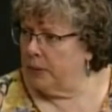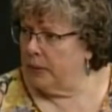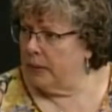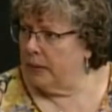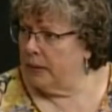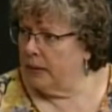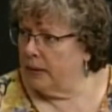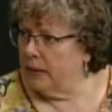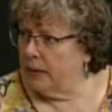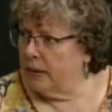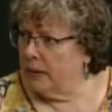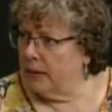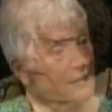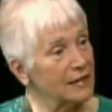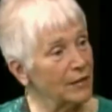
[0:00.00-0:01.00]
It never had
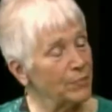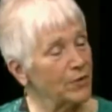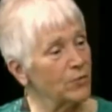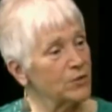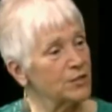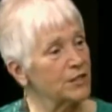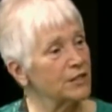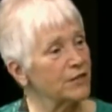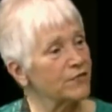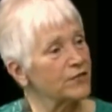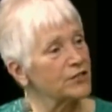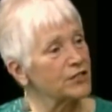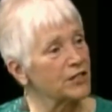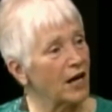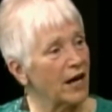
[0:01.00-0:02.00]
a clip. It was a
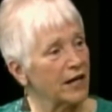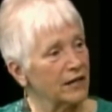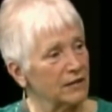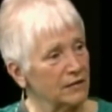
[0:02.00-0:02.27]
different style.